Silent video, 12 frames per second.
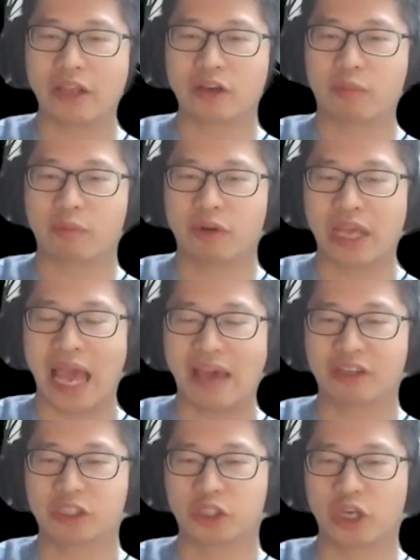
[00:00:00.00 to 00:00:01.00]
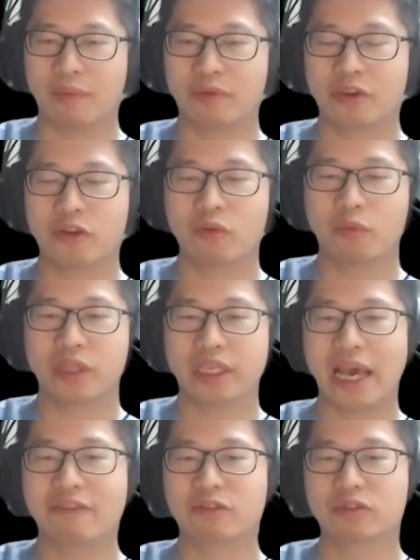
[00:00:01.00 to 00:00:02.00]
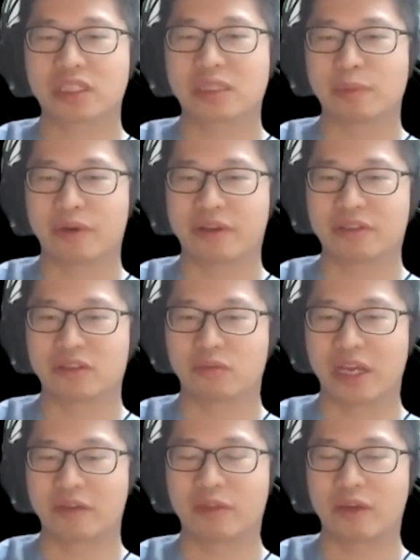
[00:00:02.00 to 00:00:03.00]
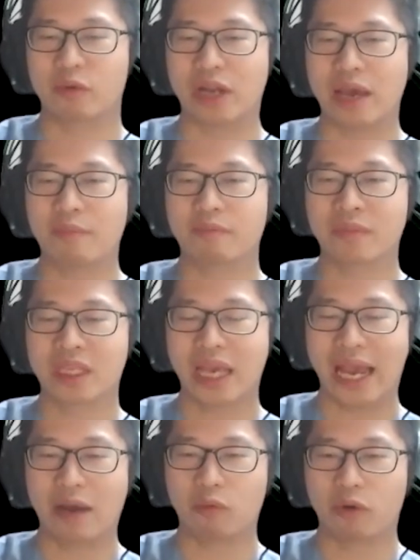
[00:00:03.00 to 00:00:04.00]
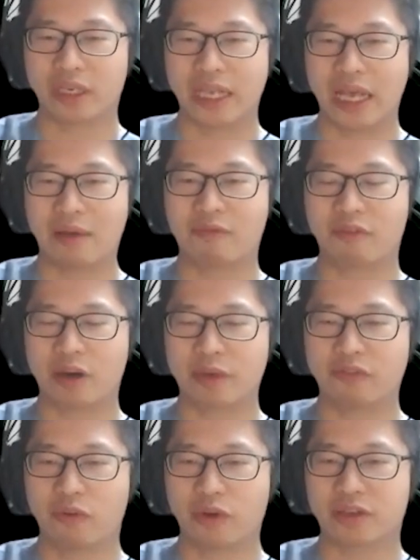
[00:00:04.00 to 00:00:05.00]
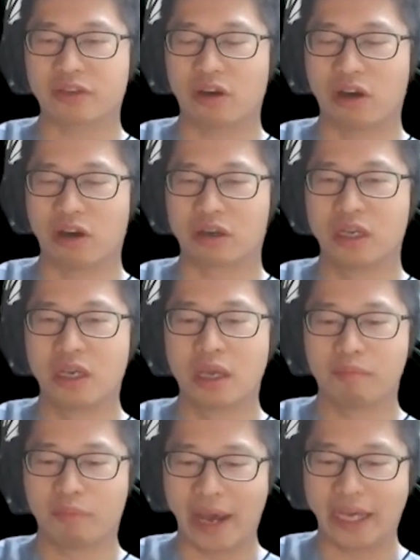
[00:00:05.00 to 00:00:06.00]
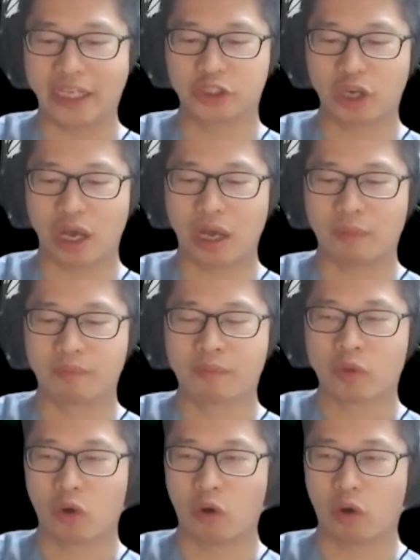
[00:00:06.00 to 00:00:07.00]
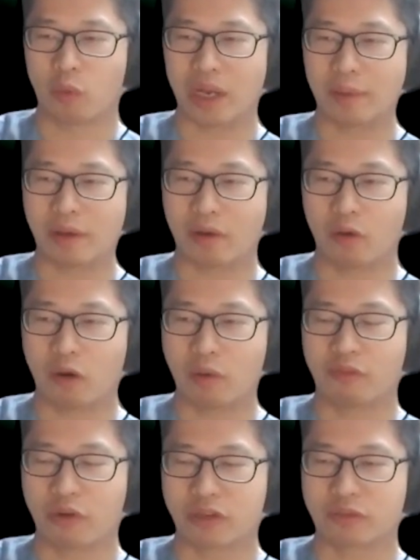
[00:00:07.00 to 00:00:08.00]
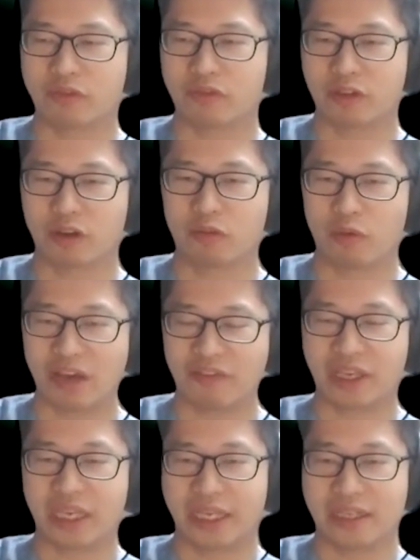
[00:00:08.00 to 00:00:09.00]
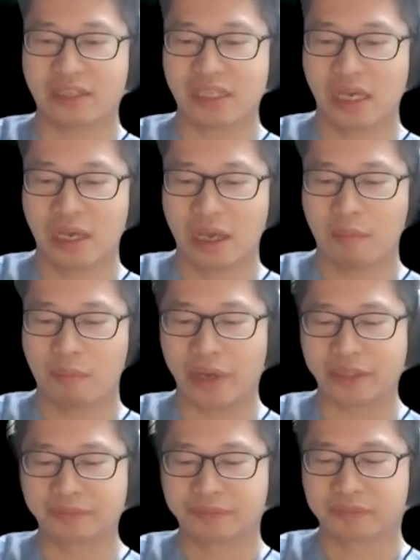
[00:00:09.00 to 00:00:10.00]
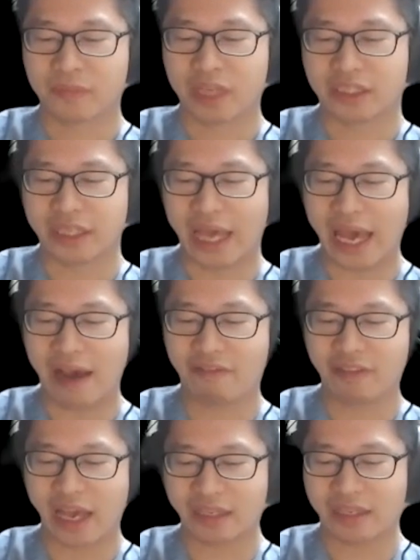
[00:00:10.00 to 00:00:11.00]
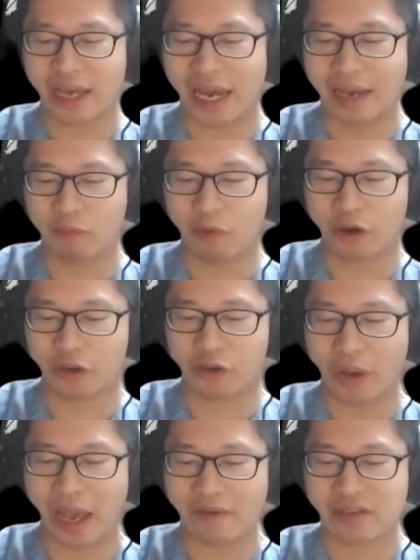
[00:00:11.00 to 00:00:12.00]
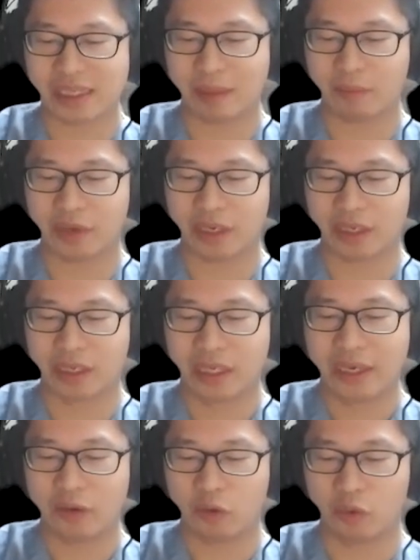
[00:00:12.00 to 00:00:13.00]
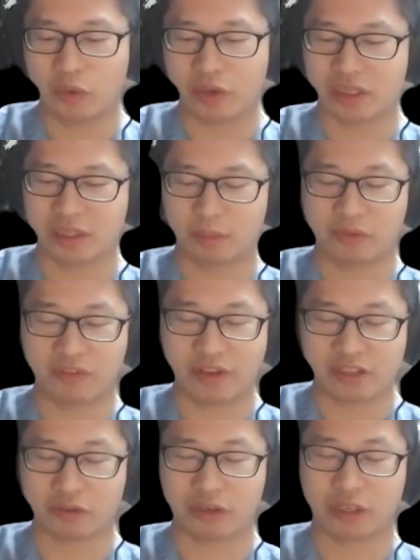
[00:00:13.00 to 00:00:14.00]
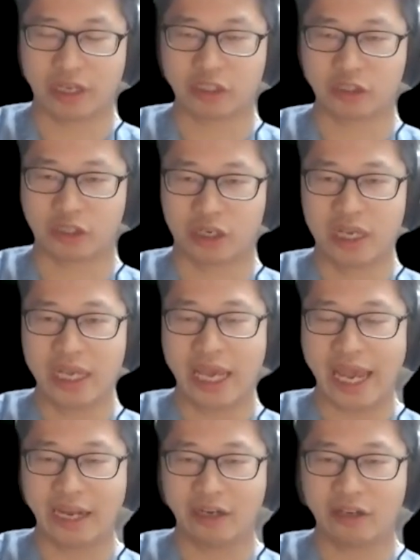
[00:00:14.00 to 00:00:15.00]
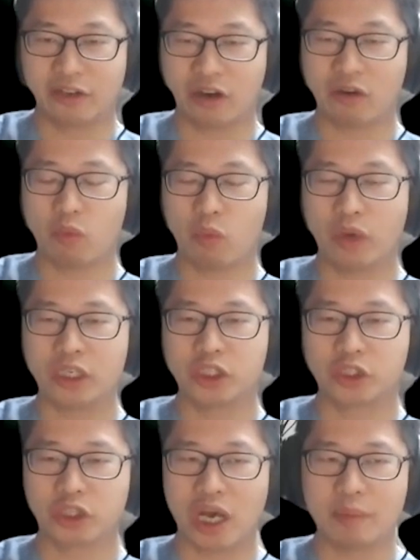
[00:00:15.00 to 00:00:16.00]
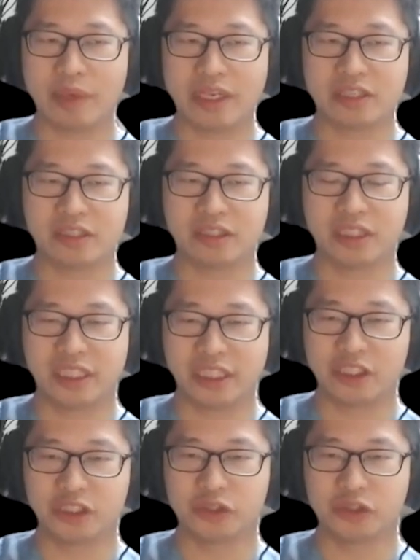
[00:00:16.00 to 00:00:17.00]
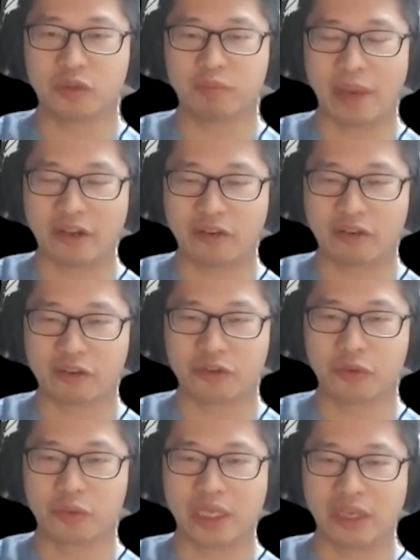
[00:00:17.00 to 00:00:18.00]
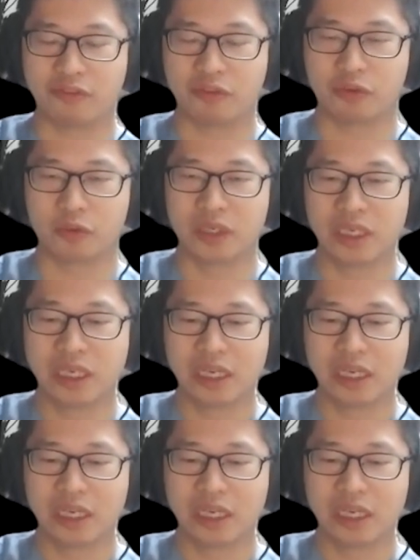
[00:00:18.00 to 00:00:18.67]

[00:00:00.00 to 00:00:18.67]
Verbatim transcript: and you're having a job, you don't really have those experiences, right? Like when I'm at work now, I'm very much focused on my job, or when I'm at home, I'm focused on wife and kids. But to have that time where you have someone who is the professor or lecturer, and their one job is to teach you, mentor you, give you